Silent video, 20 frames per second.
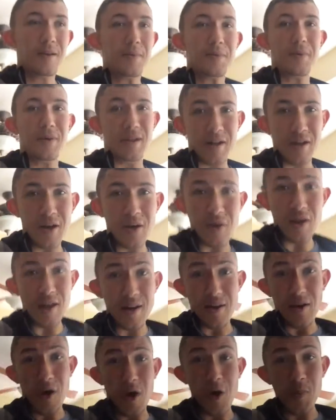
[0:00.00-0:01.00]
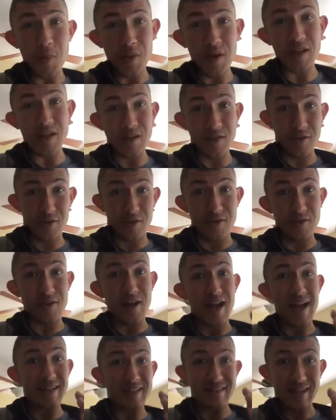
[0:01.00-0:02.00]
But you know what opening your third
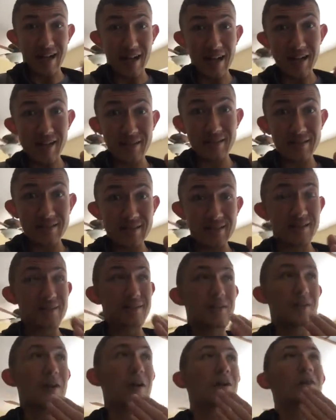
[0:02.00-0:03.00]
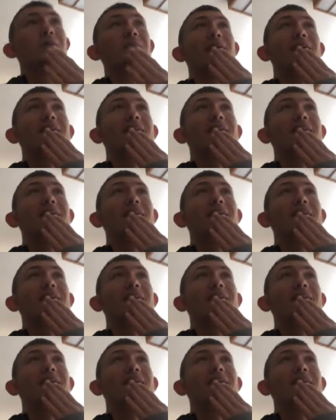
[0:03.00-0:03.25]
eye does? Oh